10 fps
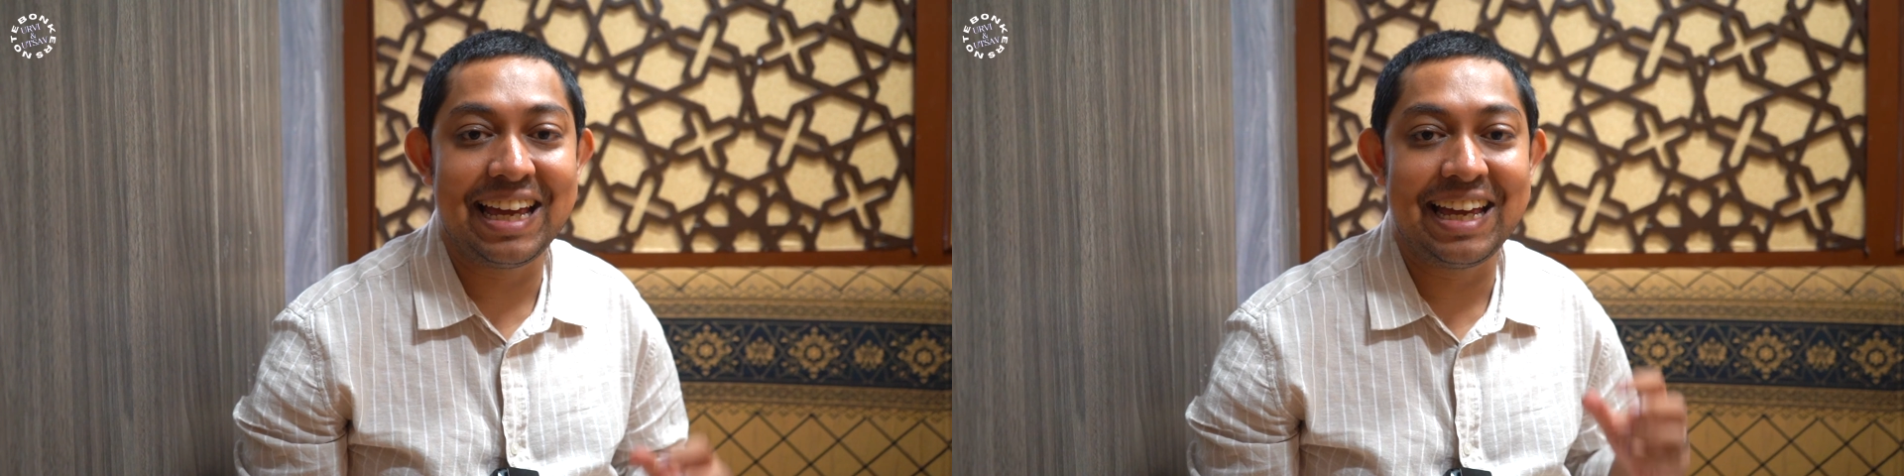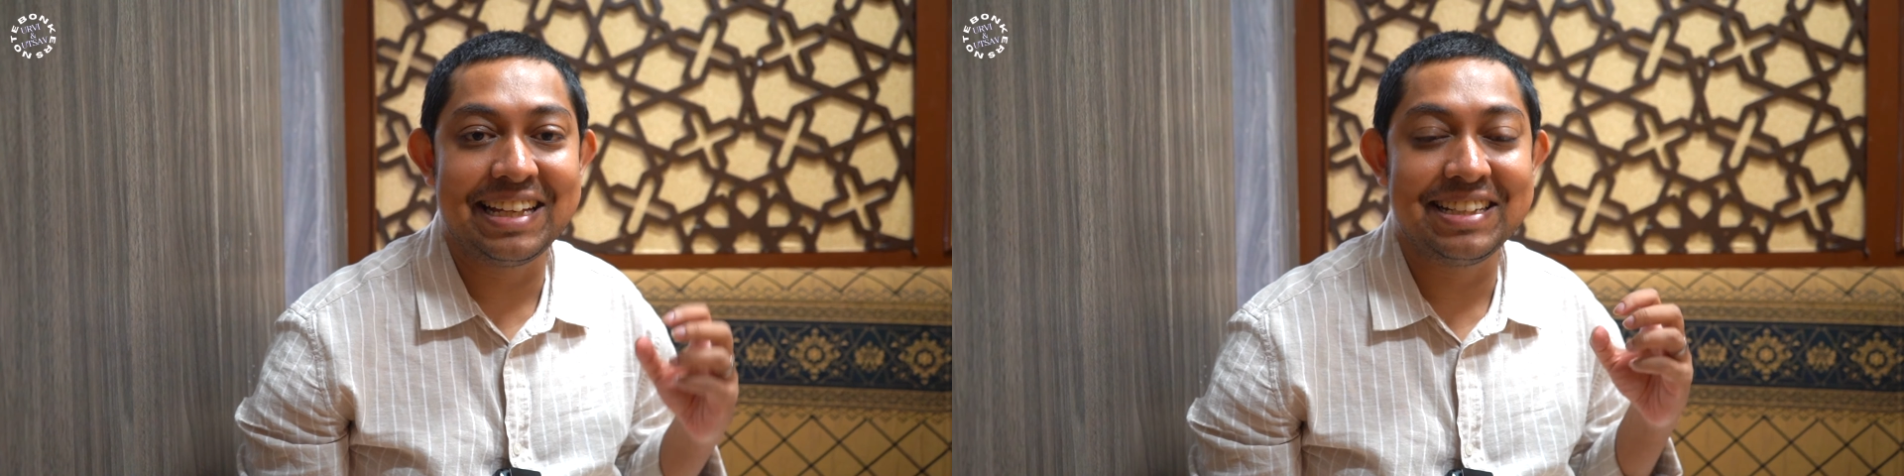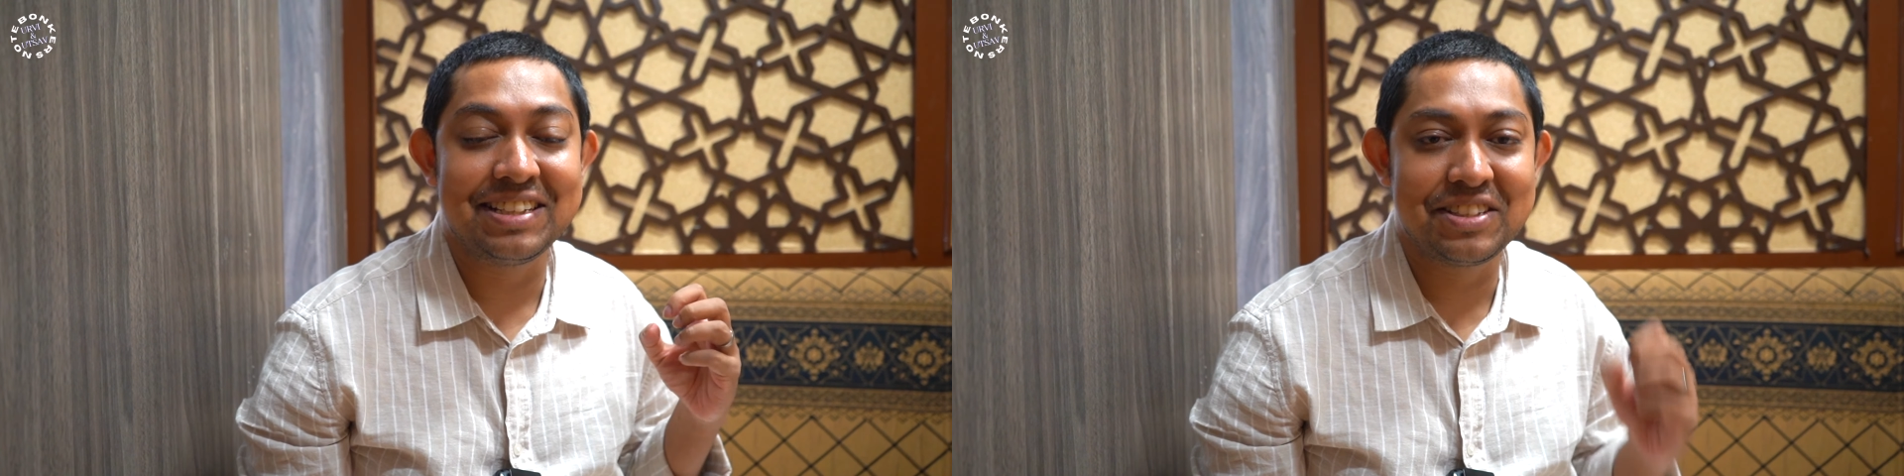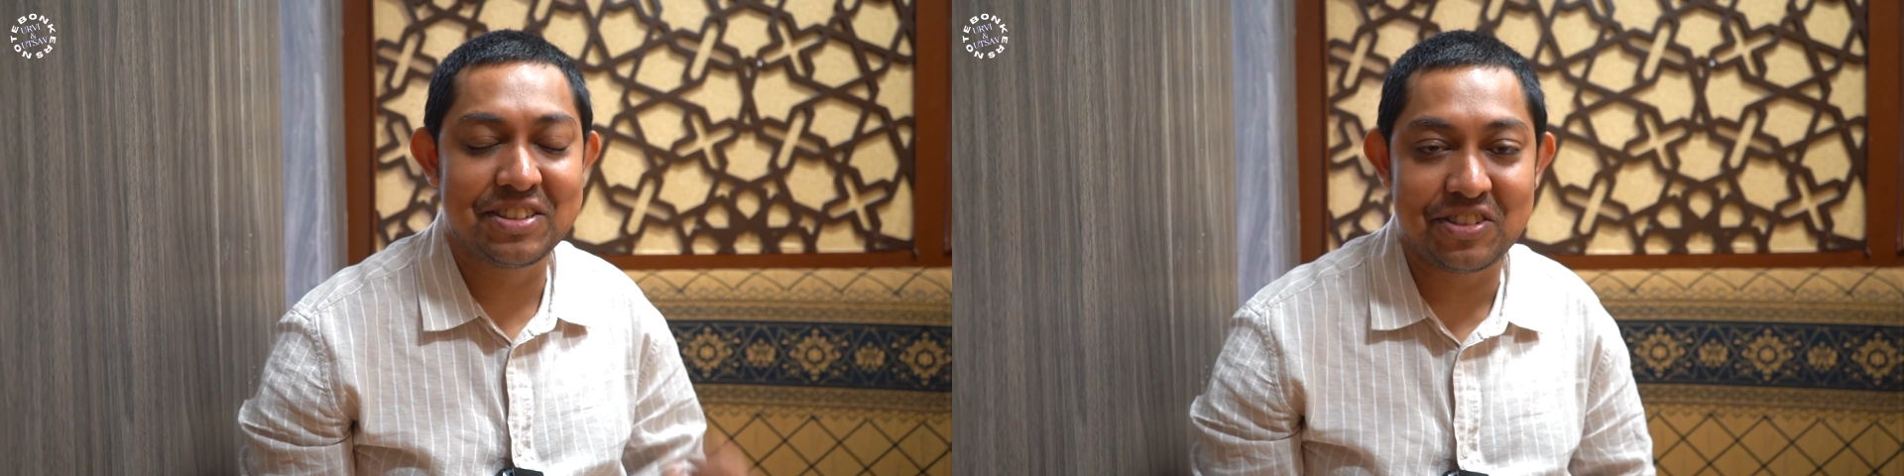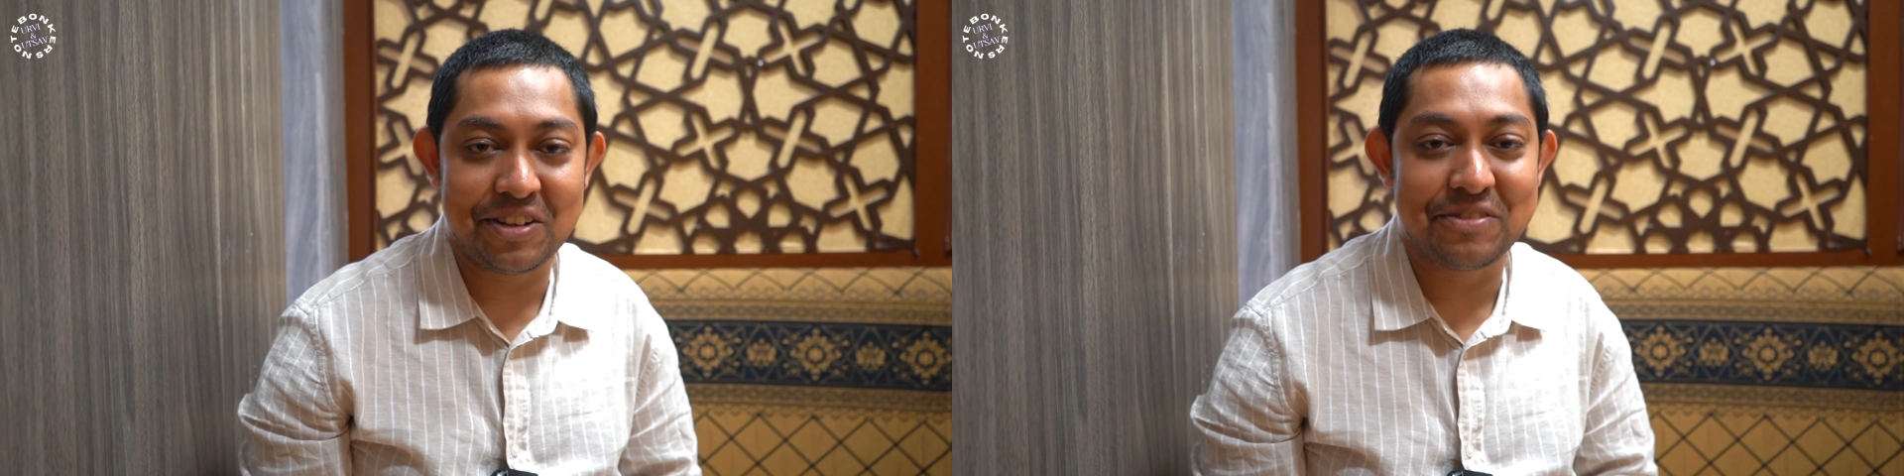and
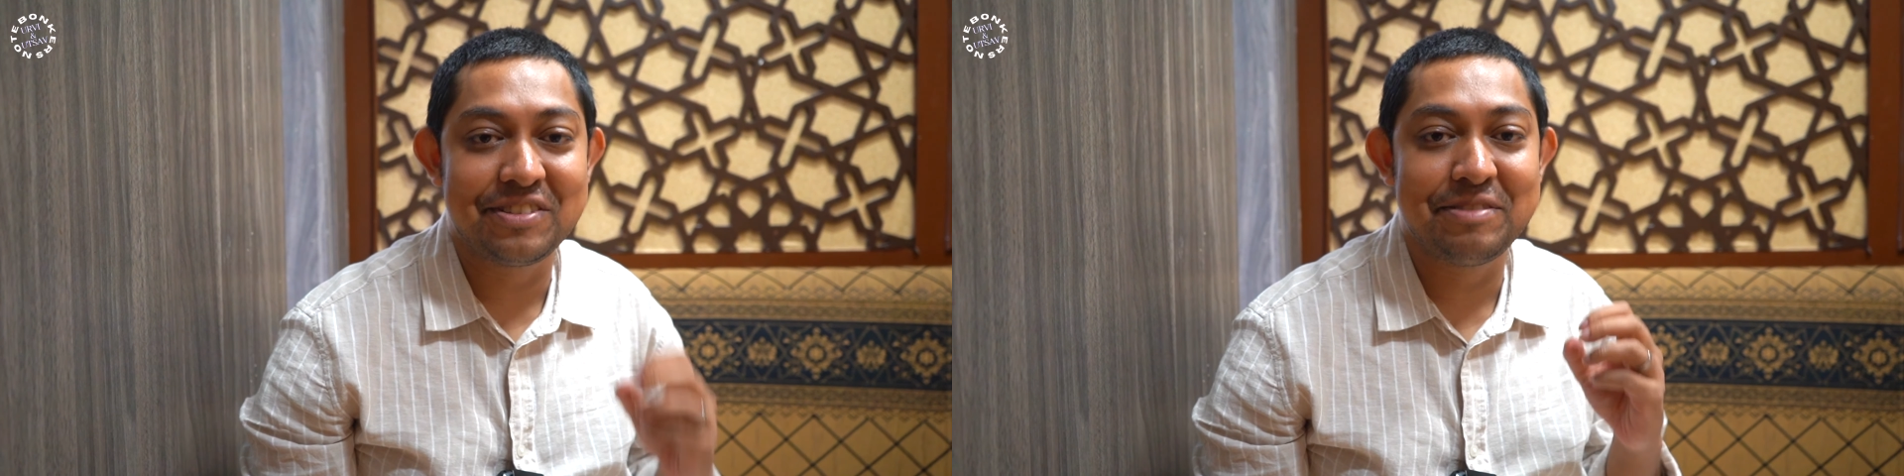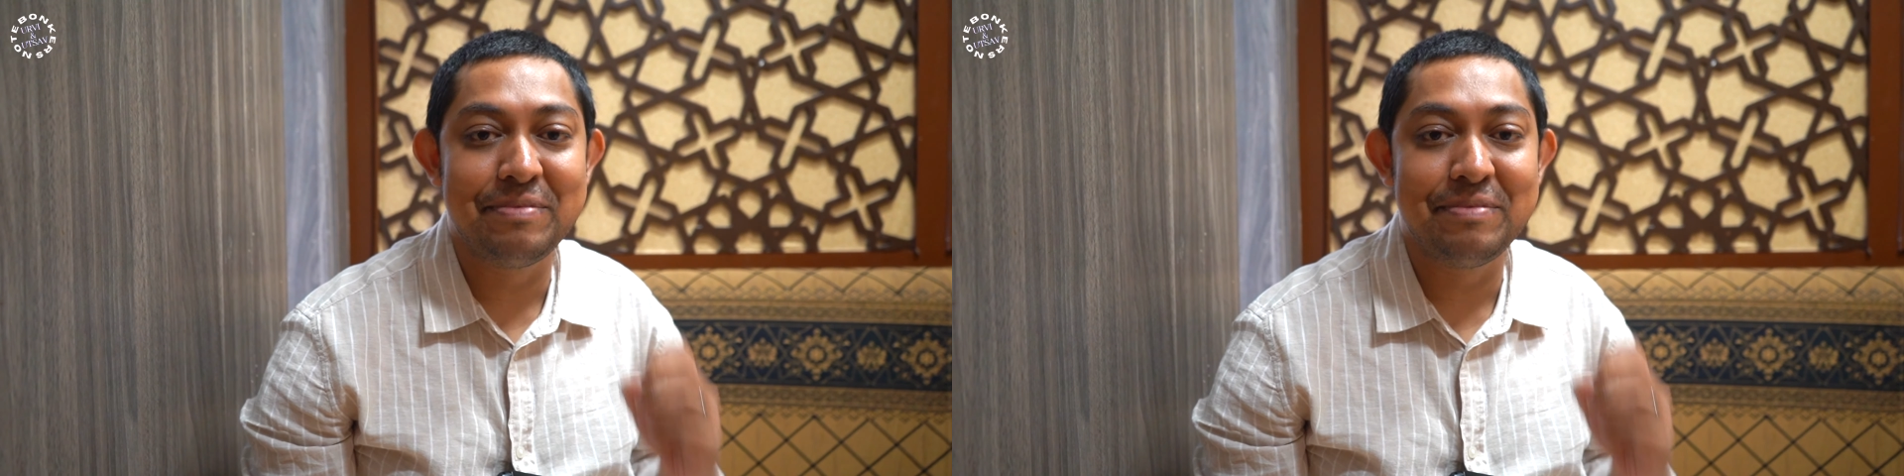soft milk